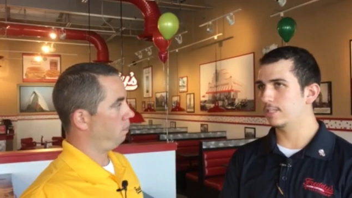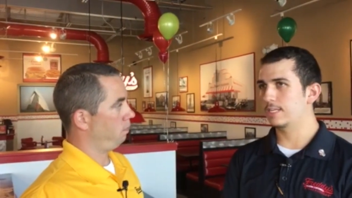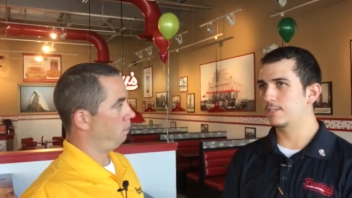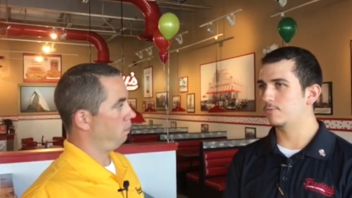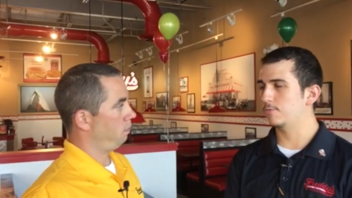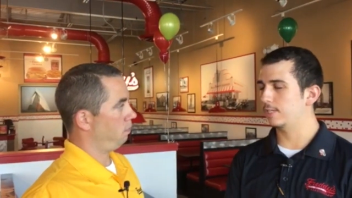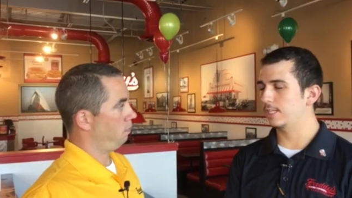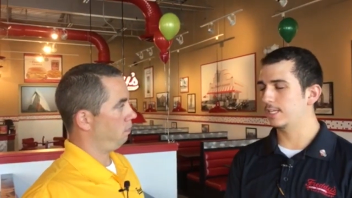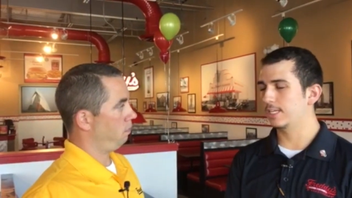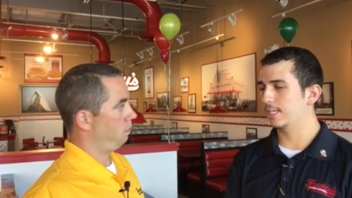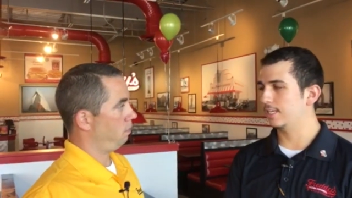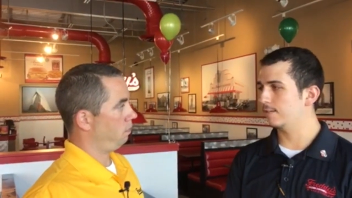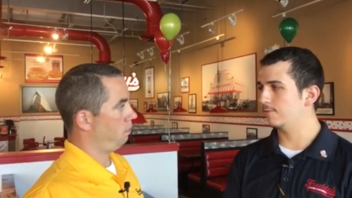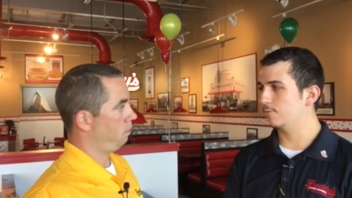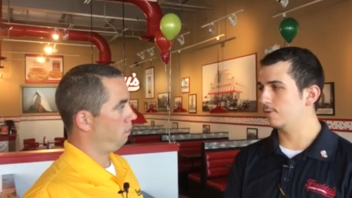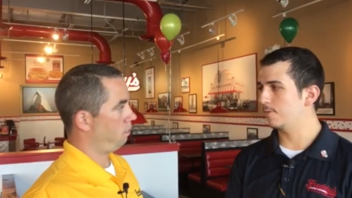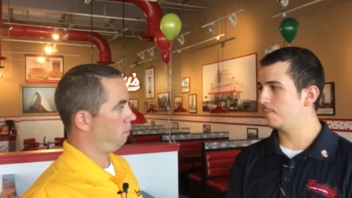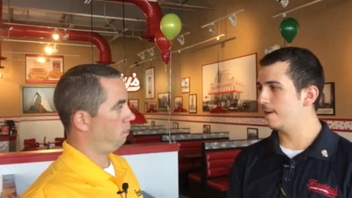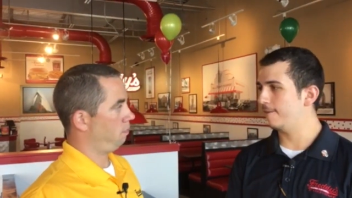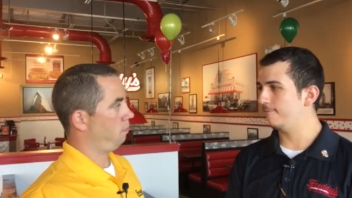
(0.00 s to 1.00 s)
Speaker 1: is really
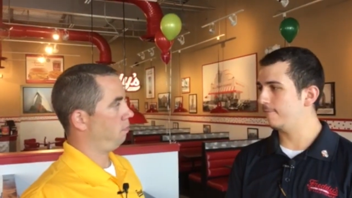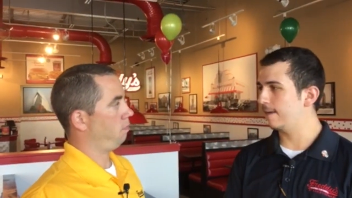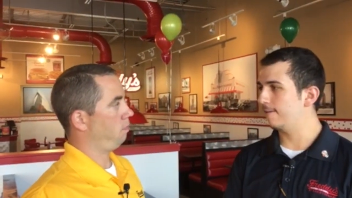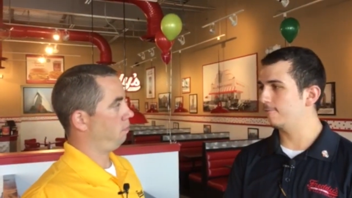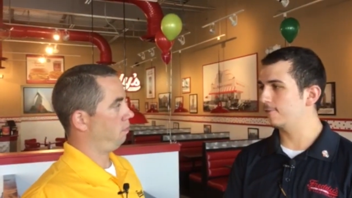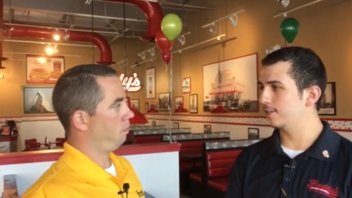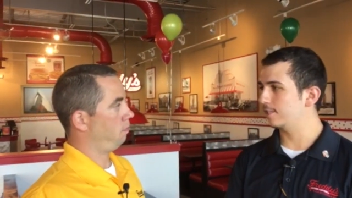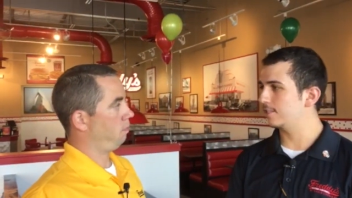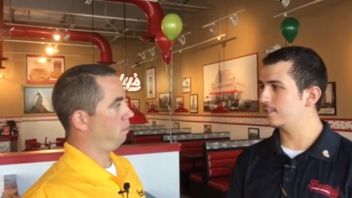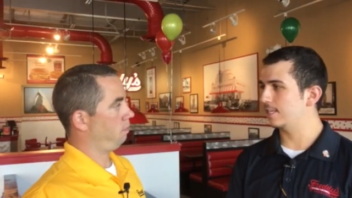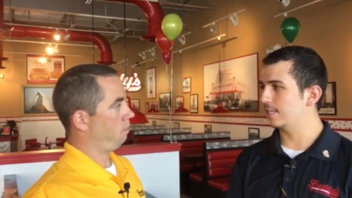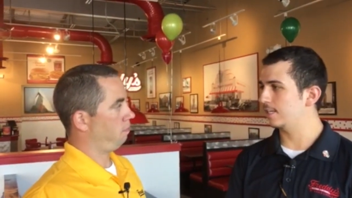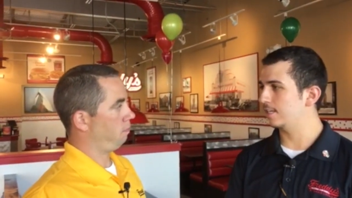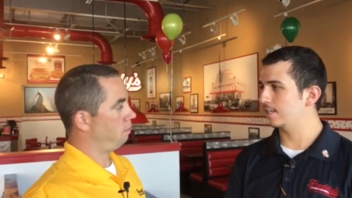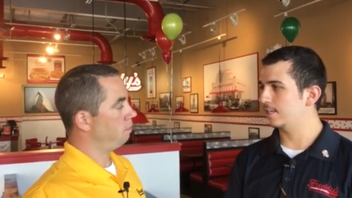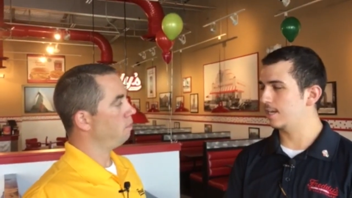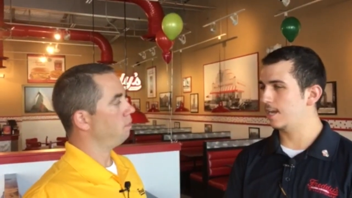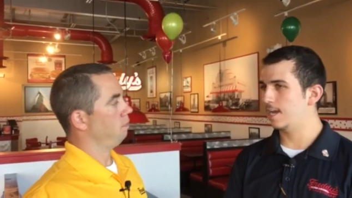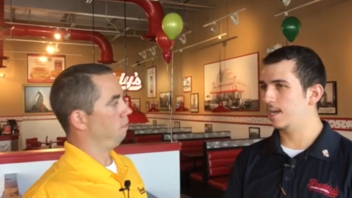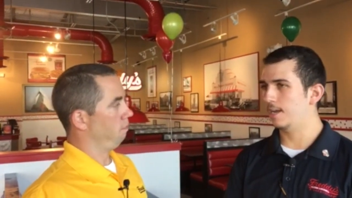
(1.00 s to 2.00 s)
one of my favorites, and
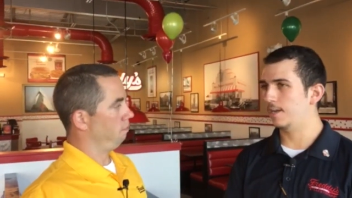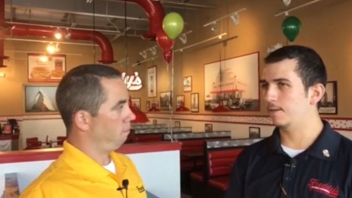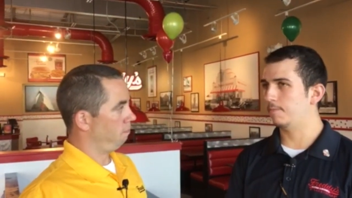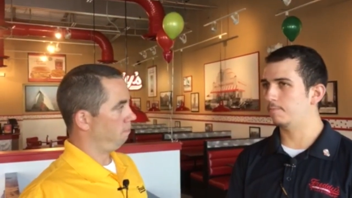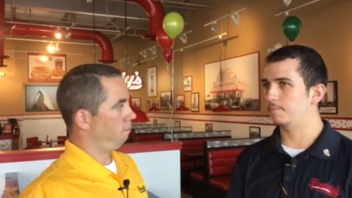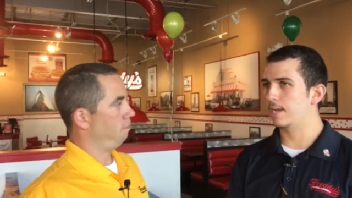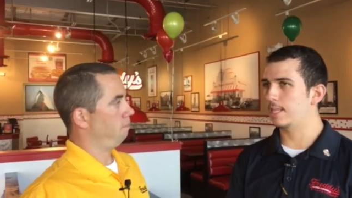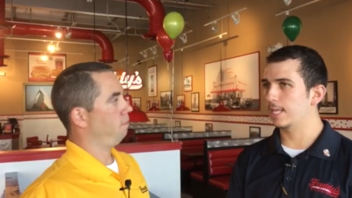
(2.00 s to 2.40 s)
um, I